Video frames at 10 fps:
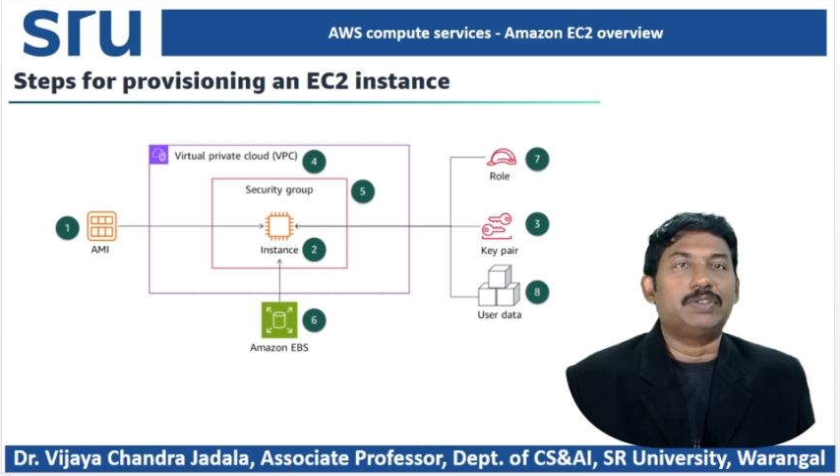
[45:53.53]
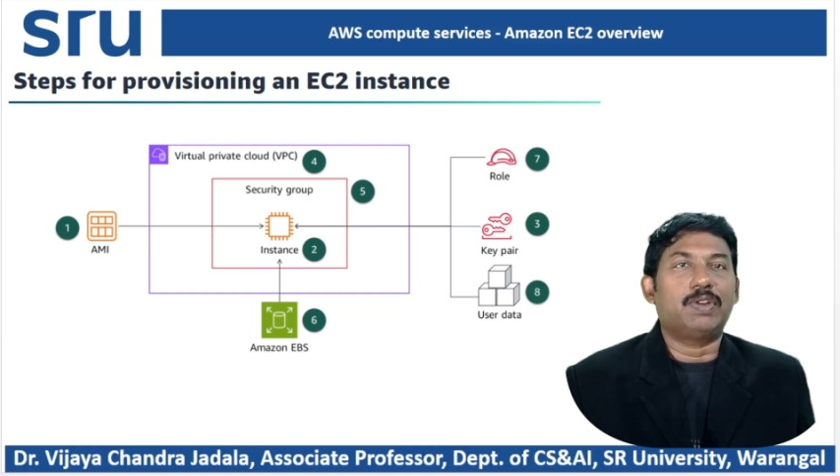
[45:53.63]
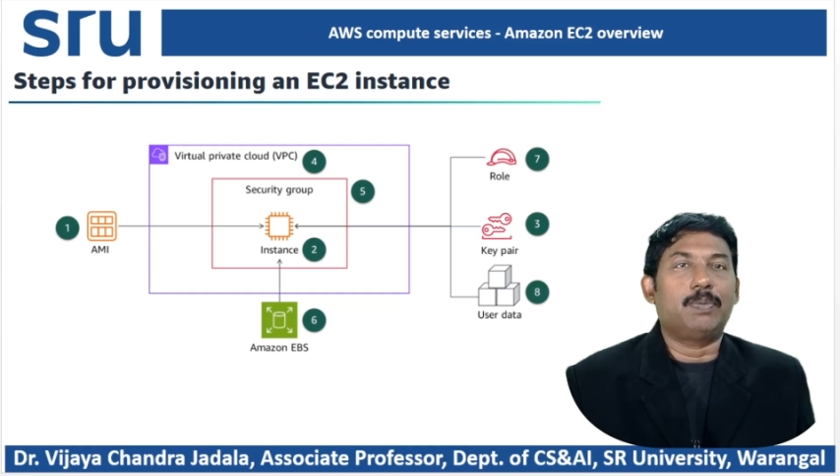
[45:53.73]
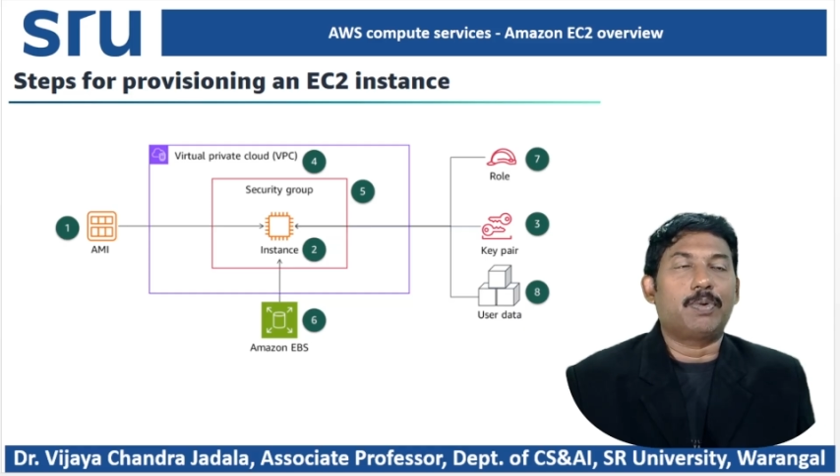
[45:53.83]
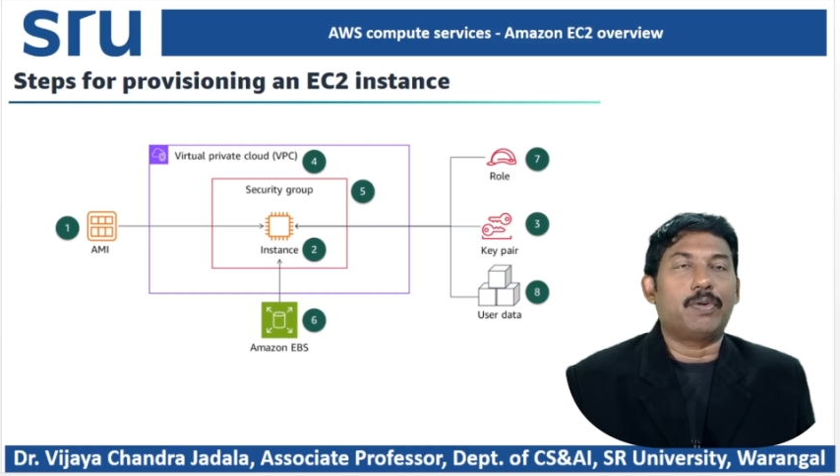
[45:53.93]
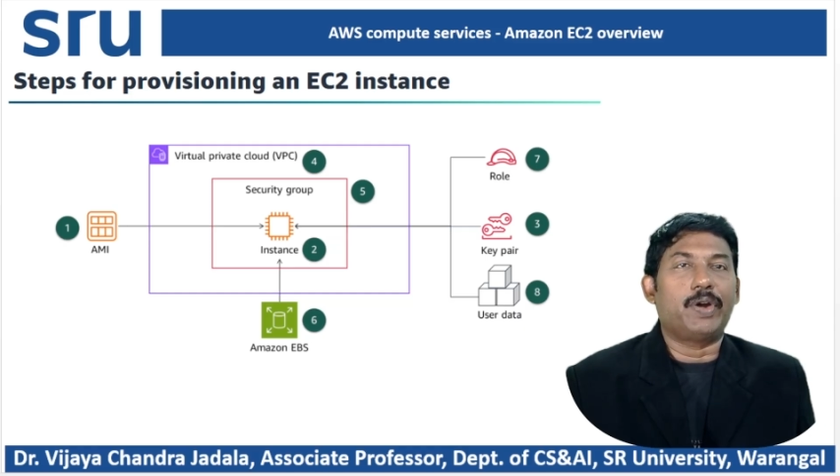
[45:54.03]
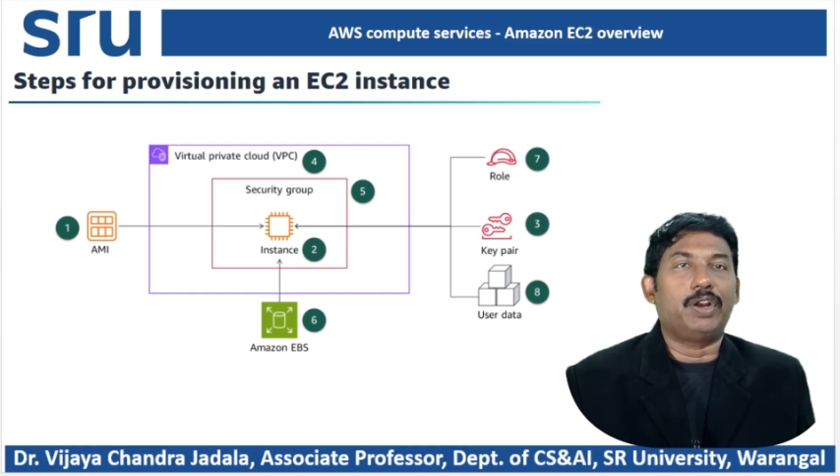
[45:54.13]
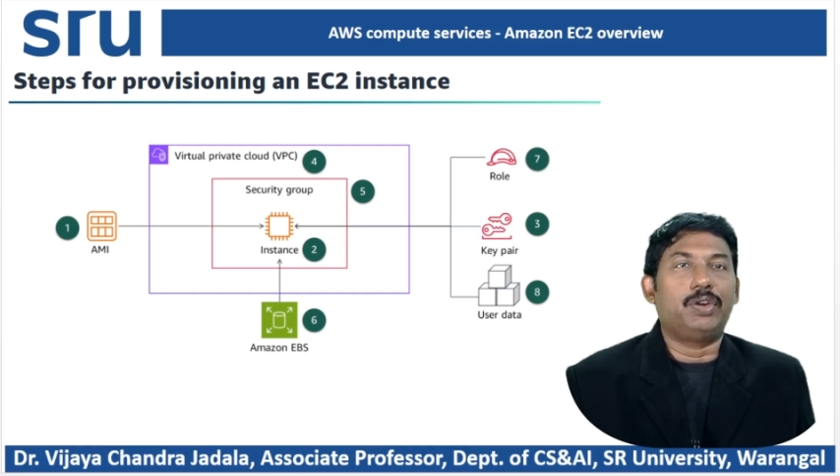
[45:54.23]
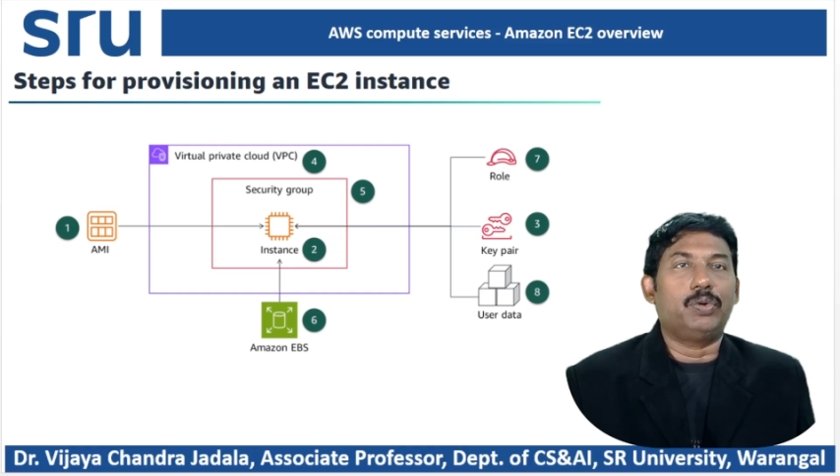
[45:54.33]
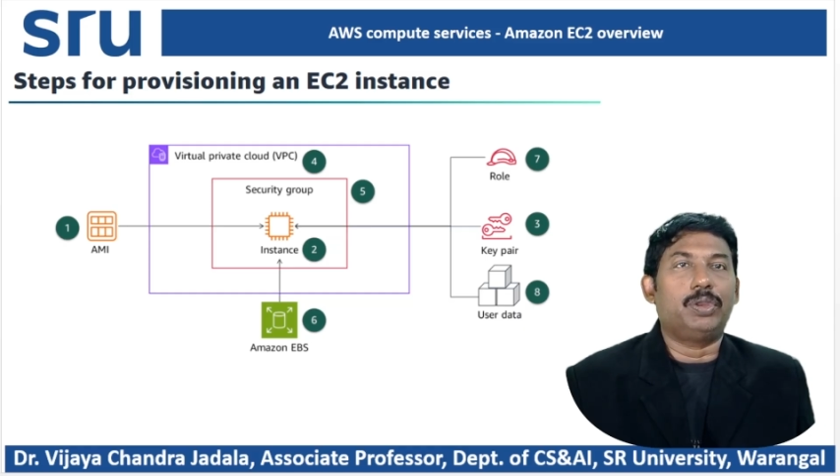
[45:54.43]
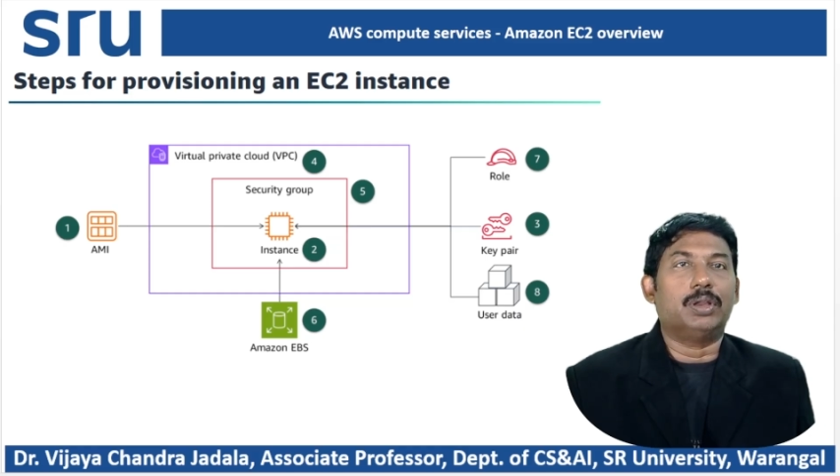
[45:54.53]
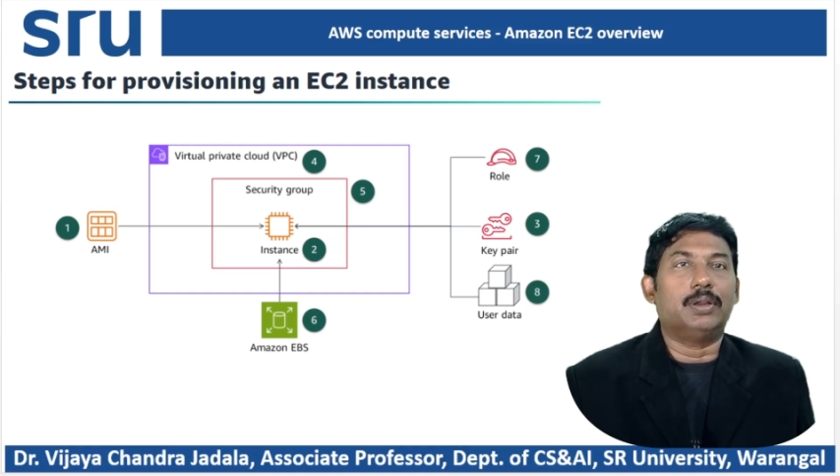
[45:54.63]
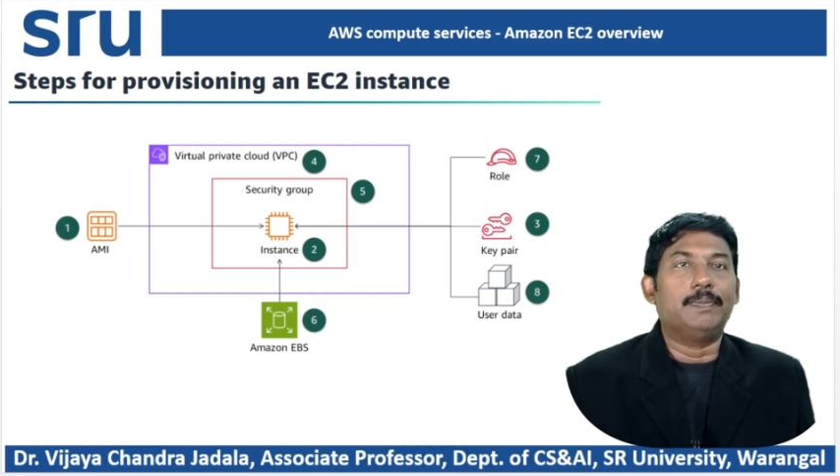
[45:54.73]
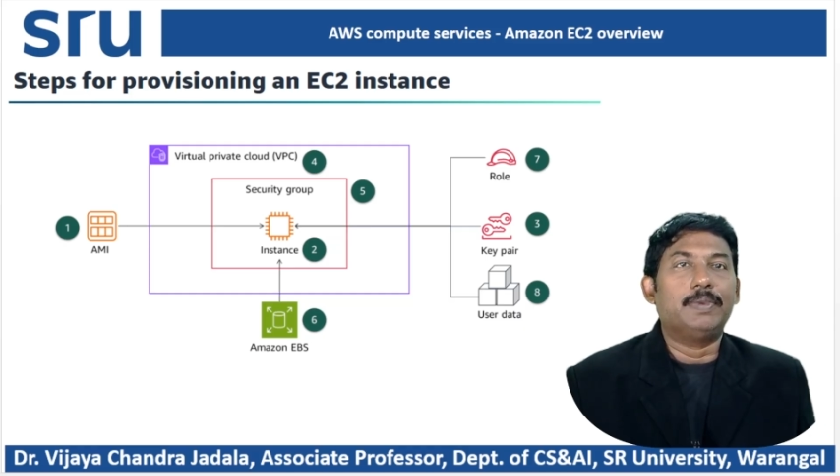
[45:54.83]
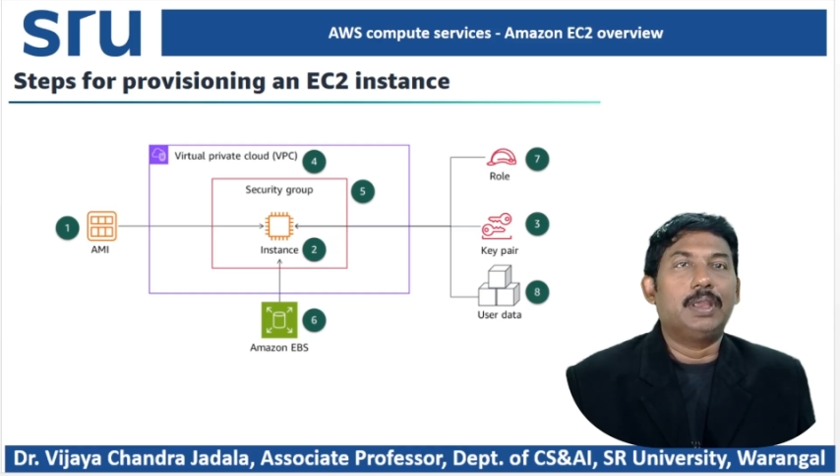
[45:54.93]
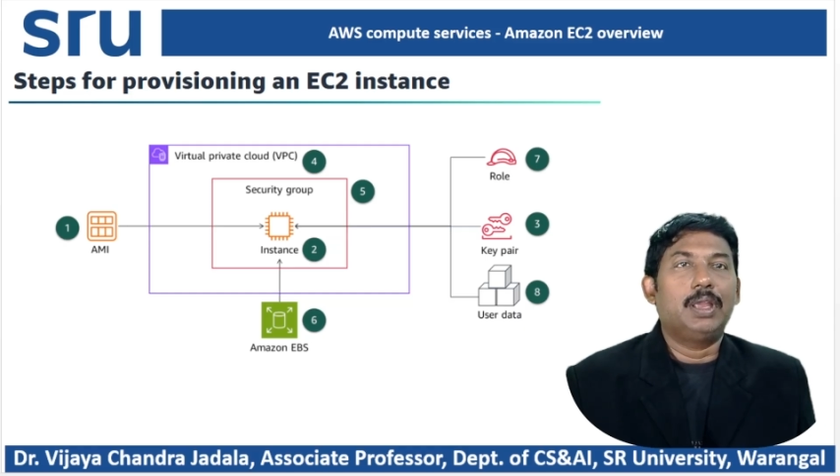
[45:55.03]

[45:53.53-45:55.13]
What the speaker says: will provide you the